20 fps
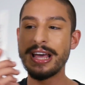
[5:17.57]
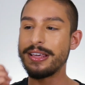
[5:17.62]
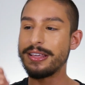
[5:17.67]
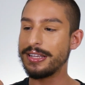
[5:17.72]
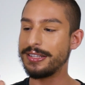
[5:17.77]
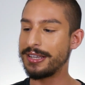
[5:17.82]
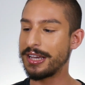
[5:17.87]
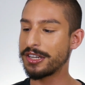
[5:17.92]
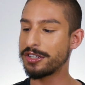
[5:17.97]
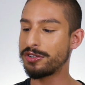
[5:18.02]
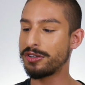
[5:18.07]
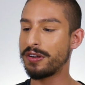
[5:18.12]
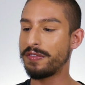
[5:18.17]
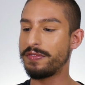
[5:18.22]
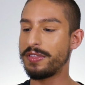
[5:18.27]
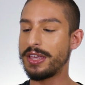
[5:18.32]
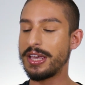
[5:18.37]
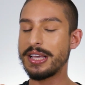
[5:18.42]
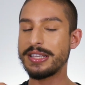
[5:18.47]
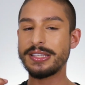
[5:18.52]
The texture
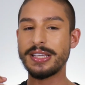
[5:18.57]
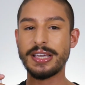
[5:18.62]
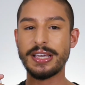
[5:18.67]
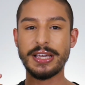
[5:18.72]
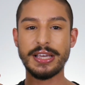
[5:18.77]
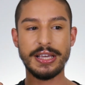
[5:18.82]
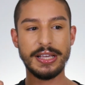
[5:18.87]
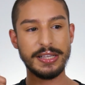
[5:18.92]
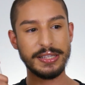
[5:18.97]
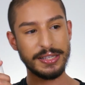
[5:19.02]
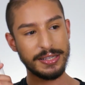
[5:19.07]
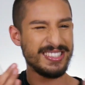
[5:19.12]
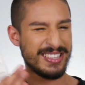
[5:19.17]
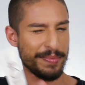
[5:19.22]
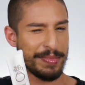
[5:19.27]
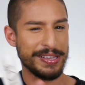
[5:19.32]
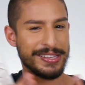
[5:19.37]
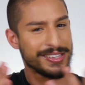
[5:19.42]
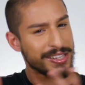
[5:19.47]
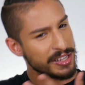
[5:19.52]
of this is
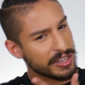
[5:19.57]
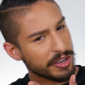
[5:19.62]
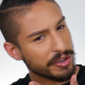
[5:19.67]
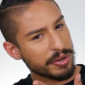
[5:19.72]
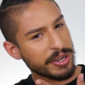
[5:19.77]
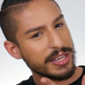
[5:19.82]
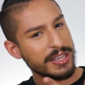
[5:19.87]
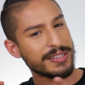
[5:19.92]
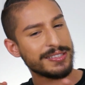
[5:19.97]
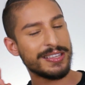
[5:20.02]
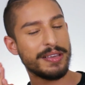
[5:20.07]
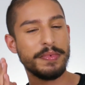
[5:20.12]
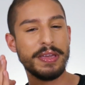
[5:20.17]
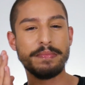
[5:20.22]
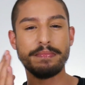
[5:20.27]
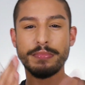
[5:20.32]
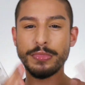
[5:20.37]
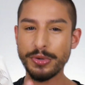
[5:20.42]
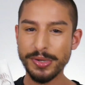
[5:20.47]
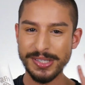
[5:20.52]
semi-silicone-y,
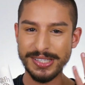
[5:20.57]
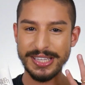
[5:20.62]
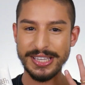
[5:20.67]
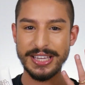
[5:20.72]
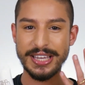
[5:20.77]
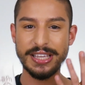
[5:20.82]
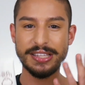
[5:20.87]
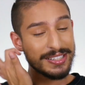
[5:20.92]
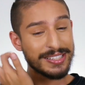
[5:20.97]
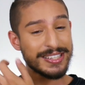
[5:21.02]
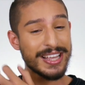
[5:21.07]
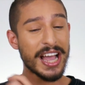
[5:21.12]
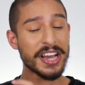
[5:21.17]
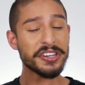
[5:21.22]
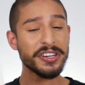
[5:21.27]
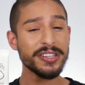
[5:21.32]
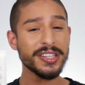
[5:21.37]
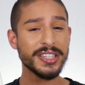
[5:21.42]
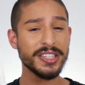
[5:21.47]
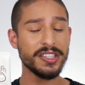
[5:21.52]
semi-moussey. This is
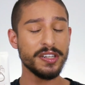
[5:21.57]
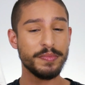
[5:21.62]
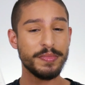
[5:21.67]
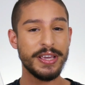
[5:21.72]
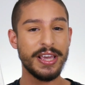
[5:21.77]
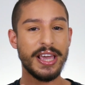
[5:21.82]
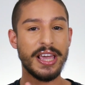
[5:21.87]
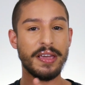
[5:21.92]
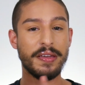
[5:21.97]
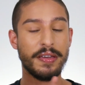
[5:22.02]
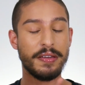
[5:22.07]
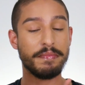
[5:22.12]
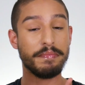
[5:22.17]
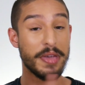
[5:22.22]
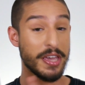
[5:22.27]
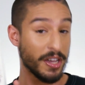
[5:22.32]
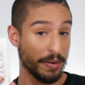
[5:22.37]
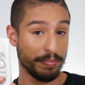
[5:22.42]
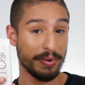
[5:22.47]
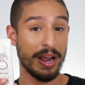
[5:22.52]
actually intended to be a
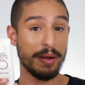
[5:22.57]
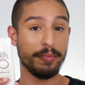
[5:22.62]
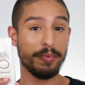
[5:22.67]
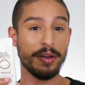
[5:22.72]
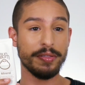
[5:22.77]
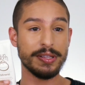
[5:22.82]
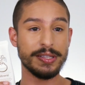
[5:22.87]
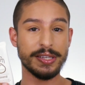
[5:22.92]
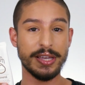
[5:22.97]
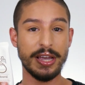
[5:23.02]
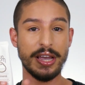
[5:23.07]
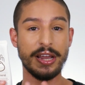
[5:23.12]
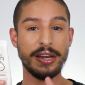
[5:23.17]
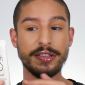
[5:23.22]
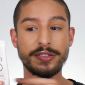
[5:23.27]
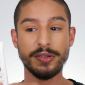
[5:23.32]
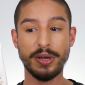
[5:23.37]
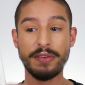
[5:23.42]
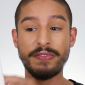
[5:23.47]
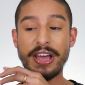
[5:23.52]
makeup primer on the
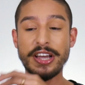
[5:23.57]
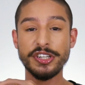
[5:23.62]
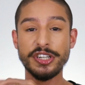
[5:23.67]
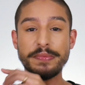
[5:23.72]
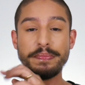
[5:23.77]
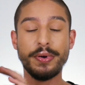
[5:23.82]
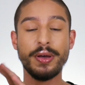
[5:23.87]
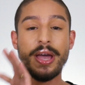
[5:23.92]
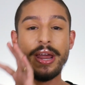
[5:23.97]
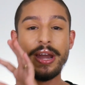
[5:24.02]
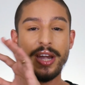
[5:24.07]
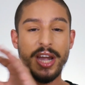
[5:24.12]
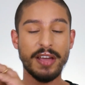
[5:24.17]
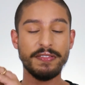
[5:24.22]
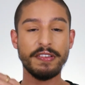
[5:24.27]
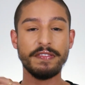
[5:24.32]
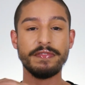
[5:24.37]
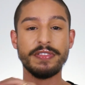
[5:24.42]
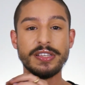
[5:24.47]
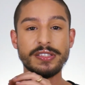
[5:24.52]
skin. So if I actually put enough
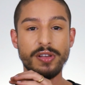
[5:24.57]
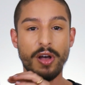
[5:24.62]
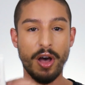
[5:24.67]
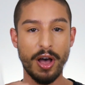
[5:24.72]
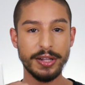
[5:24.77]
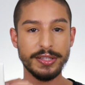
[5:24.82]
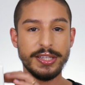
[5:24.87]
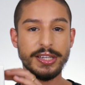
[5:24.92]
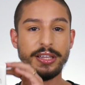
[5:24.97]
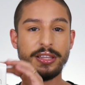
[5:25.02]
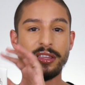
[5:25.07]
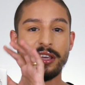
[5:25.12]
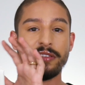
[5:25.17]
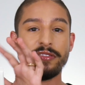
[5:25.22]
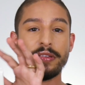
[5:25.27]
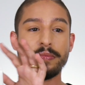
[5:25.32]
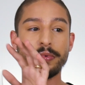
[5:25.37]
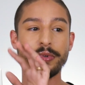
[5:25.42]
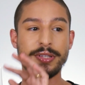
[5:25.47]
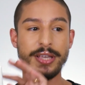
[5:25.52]
of this on to get the U
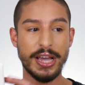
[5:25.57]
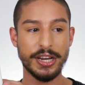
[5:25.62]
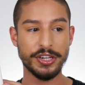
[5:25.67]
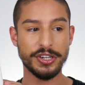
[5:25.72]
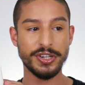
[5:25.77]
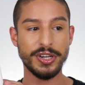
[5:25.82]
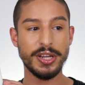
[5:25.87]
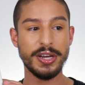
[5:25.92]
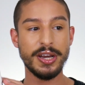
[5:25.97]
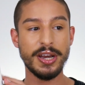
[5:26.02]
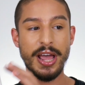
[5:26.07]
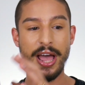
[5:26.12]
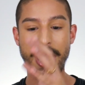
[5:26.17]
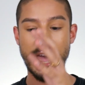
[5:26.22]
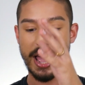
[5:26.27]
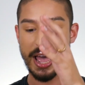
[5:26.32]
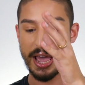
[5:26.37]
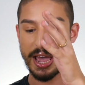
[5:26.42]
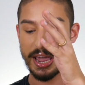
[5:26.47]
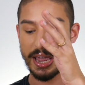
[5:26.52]
V protection,
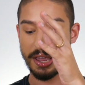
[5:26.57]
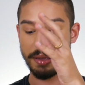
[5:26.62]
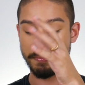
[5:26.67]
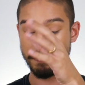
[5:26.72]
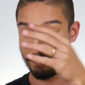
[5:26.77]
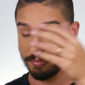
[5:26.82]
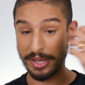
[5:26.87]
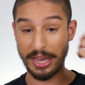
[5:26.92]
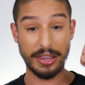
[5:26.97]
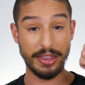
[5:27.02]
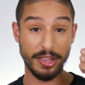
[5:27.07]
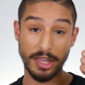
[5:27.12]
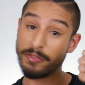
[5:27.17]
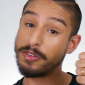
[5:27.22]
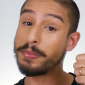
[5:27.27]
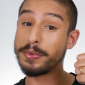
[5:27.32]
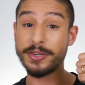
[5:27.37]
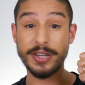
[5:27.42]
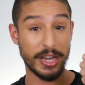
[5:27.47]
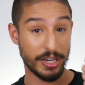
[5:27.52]
I'm getting the U
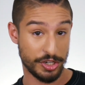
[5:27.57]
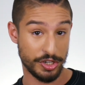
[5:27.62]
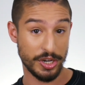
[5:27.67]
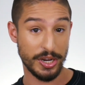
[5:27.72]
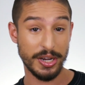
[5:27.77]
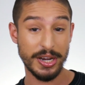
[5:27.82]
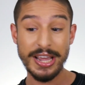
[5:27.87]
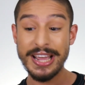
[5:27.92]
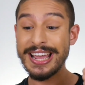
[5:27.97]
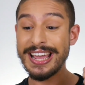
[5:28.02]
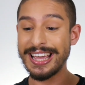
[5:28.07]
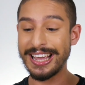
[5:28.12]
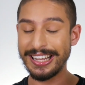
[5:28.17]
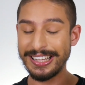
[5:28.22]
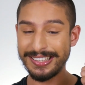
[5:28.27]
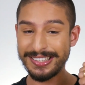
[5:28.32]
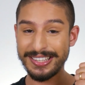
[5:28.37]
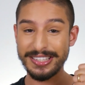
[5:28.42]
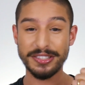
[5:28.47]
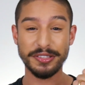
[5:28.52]
V protection.
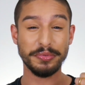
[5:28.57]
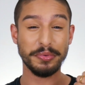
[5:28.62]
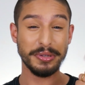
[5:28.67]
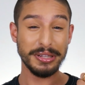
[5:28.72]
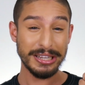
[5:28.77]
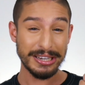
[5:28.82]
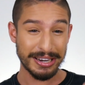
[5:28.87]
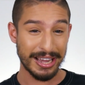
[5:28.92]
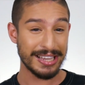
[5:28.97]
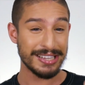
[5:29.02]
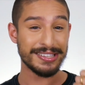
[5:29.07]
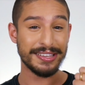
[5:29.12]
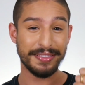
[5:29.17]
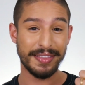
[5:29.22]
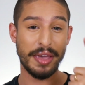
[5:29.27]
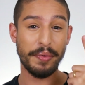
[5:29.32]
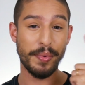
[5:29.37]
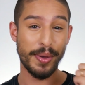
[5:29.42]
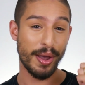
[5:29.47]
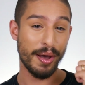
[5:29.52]
It sits really nice and
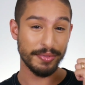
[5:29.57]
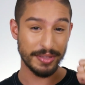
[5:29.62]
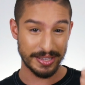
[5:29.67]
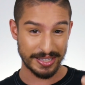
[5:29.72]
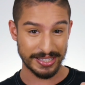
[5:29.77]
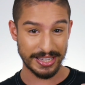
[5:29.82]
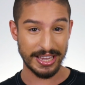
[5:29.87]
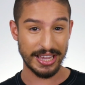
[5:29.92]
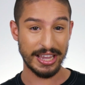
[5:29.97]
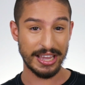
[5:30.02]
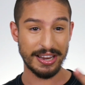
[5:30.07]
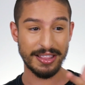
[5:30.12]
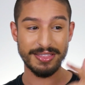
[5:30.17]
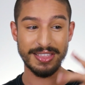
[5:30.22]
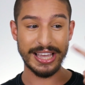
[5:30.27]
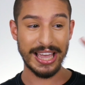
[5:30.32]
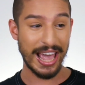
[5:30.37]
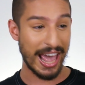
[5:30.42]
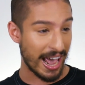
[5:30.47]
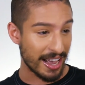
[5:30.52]
lightweight on the skin.
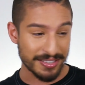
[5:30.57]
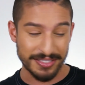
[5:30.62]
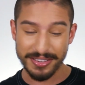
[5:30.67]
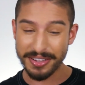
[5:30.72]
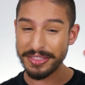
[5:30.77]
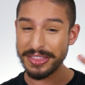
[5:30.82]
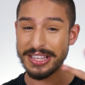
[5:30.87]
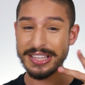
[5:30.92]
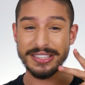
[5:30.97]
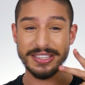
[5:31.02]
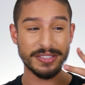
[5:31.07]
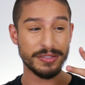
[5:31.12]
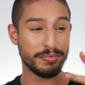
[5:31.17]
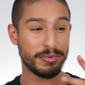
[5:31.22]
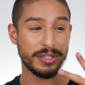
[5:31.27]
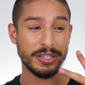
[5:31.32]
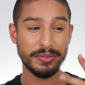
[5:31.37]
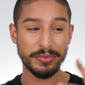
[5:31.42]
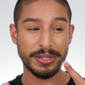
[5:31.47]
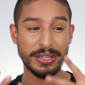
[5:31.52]
The cast on this is
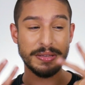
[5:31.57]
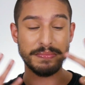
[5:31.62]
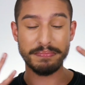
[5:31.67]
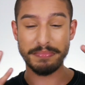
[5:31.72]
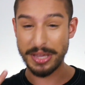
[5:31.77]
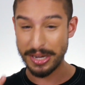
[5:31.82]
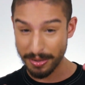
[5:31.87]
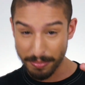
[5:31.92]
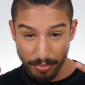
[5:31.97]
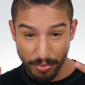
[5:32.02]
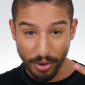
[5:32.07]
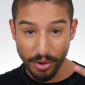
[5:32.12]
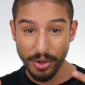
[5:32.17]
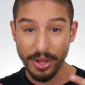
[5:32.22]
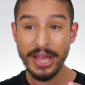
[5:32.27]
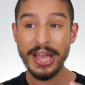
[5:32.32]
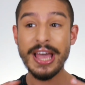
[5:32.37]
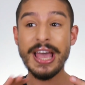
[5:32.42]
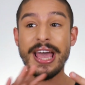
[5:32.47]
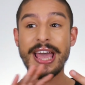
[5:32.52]
really, really
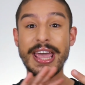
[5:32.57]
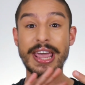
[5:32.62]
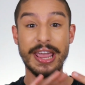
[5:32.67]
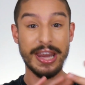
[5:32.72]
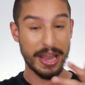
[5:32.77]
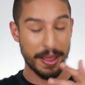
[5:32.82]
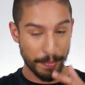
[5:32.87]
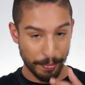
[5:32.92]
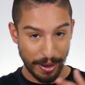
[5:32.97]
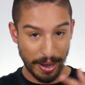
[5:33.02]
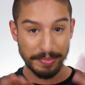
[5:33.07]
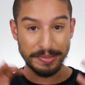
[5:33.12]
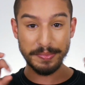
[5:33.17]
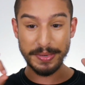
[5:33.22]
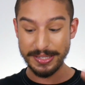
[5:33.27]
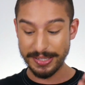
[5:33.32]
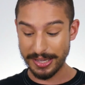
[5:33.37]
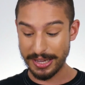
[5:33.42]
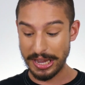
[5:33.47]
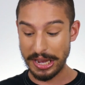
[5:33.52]
minimal, and it preps
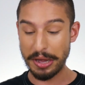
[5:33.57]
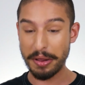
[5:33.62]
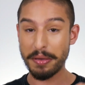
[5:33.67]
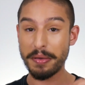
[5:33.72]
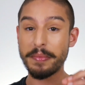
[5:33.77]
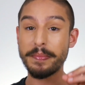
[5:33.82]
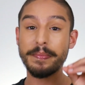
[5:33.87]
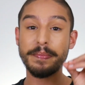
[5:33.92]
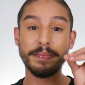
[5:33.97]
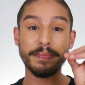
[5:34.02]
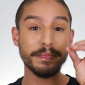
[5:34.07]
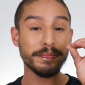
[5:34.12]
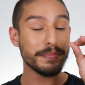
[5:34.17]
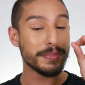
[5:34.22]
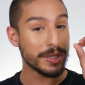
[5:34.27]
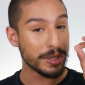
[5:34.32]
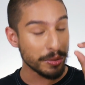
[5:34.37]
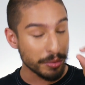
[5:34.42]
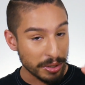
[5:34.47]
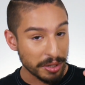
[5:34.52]
my skin
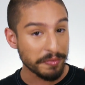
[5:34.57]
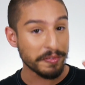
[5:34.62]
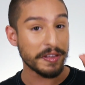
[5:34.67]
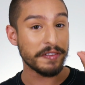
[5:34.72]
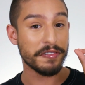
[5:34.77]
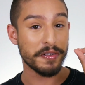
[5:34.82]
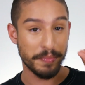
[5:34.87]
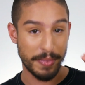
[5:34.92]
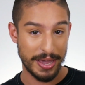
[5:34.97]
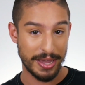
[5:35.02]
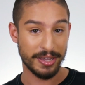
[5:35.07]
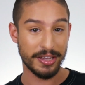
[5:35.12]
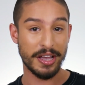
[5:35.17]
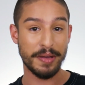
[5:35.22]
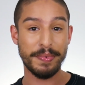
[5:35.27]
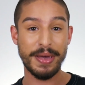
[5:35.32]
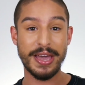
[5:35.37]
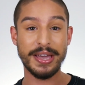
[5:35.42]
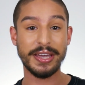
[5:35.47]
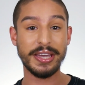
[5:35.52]
beautifully for
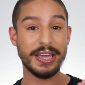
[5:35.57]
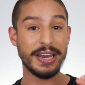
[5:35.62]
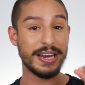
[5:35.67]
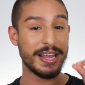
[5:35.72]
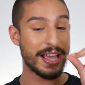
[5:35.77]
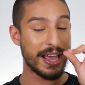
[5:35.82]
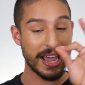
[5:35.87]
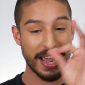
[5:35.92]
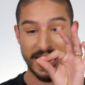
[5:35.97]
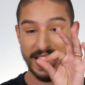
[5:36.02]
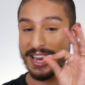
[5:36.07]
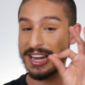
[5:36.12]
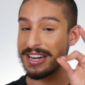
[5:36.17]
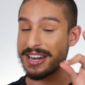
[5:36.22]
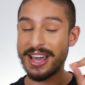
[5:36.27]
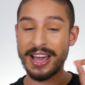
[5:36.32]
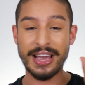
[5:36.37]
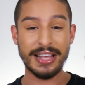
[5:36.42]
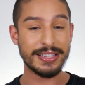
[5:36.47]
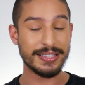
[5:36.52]
makeup. I get eight,
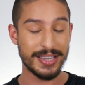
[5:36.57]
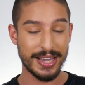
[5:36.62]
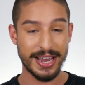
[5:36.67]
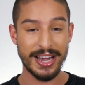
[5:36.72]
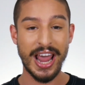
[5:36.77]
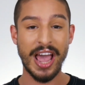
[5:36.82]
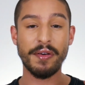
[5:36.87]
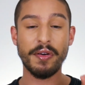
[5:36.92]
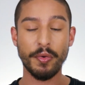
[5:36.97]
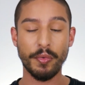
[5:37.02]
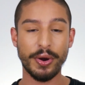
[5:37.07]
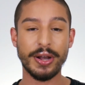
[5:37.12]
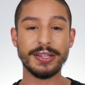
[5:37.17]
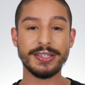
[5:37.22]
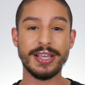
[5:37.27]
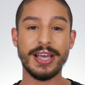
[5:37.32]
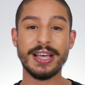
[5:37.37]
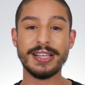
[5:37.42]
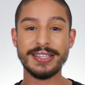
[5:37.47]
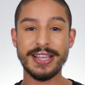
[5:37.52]
nine, ten hour wear
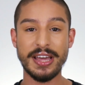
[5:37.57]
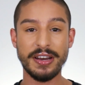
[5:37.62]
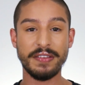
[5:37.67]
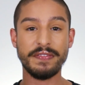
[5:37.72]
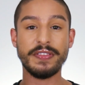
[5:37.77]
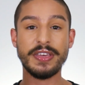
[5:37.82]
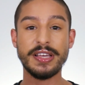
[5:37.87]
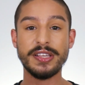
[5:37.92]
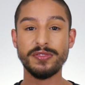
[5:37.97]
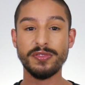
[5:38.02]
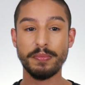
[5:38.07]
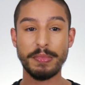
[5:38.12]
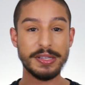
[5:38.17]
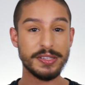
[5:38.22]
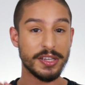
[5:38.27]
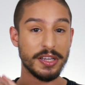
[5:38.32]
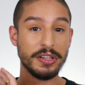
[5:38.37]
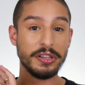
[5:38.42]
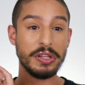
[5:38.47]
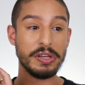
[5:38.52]
tests out of this where my
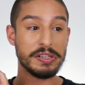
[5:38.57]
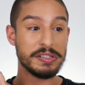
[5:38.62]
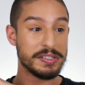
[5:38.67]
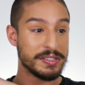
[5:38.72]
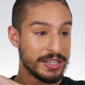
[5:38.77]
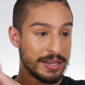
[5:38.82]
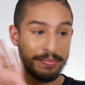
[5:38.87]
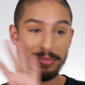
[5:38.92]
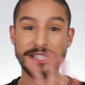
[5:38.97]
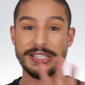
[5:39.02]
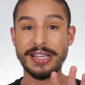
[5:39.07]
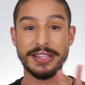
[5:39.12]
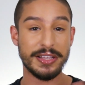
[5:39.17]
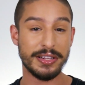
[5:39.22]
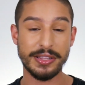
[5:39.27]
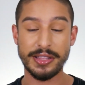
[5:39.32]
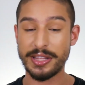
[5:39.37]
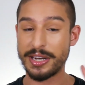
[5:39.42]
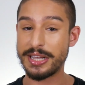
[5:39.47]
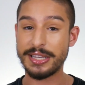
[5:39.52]
skin looks seamless at the
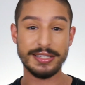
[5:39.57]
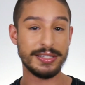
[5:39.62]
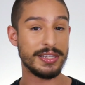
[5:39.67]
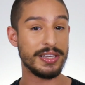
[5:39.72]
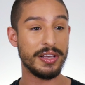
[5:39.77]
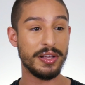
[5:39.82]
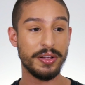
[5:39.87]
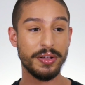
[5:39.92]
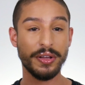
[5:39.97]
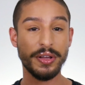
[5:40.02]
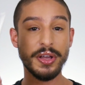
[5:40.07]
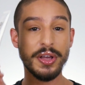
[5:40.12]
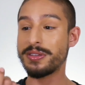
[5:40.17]
end of the day still.